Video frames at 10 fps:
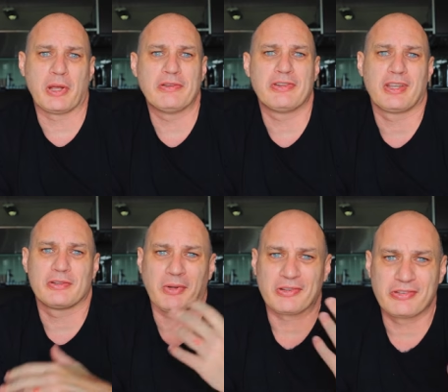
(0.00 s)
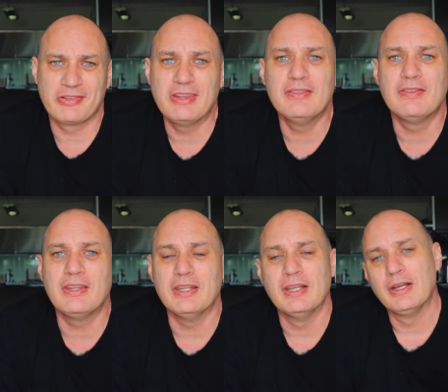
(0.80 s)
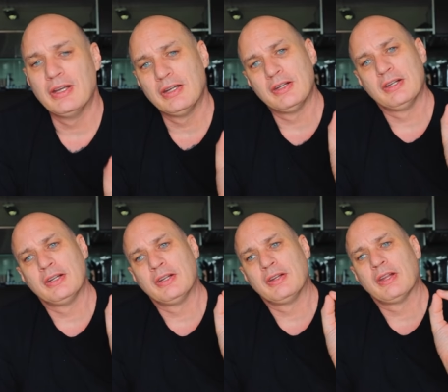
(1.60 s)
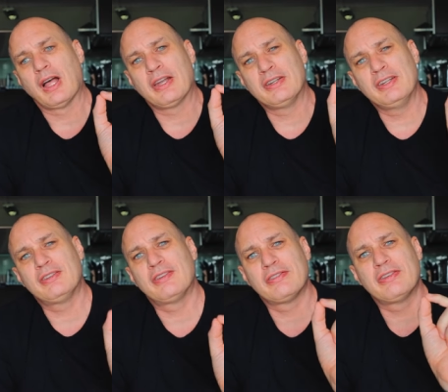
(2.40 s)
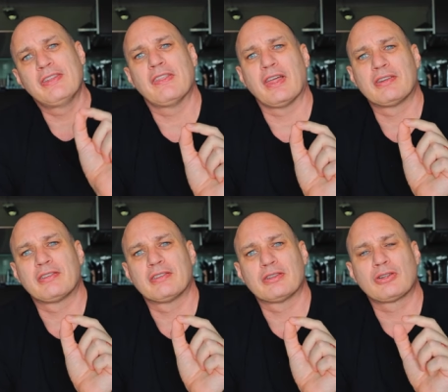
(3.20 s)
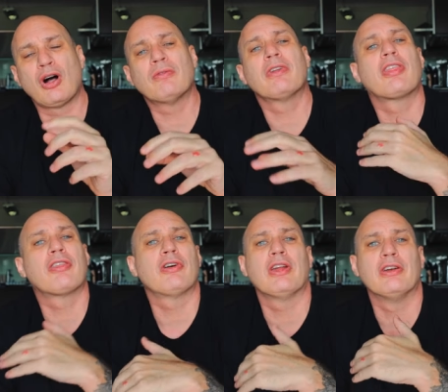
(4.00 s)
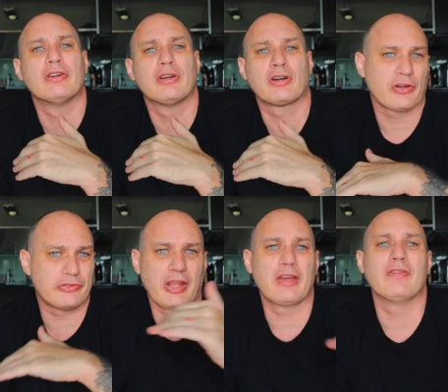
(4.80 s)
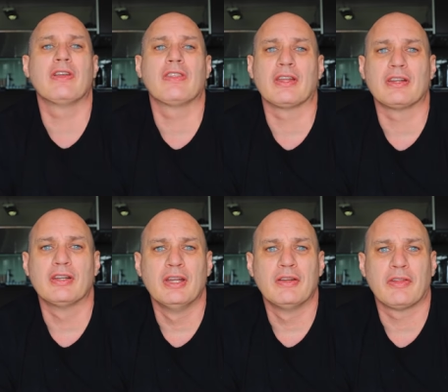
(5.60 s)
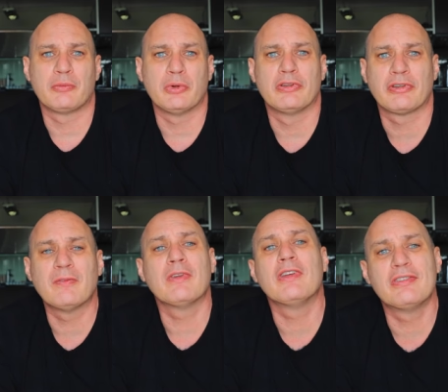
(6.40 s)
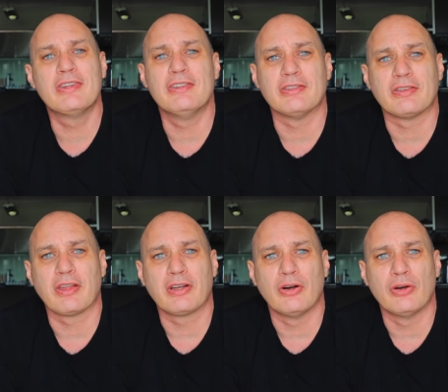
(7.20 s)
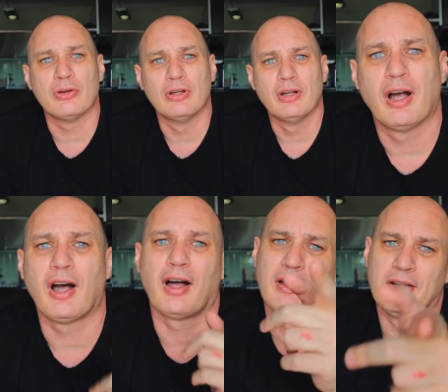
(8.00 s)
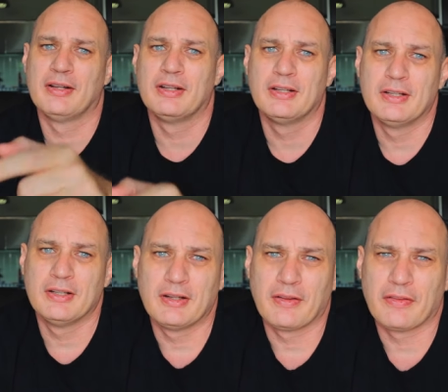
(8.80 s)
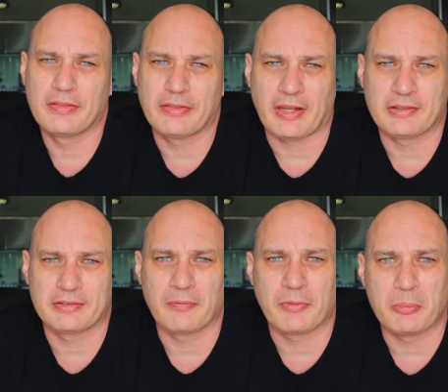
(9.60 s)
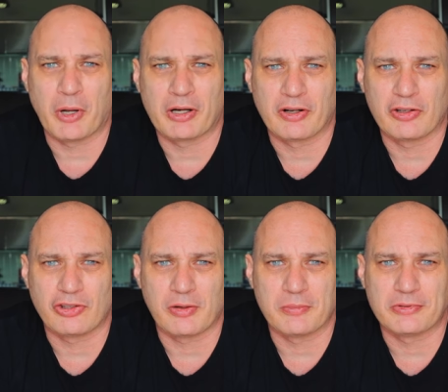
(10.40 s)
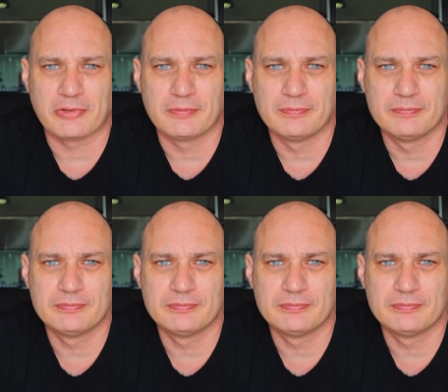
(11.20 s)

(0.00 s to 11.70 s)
basic as my CV, I need to see that common thread across everything, that when somebody sees it, they go, ah, that's something by Craig Jamieson.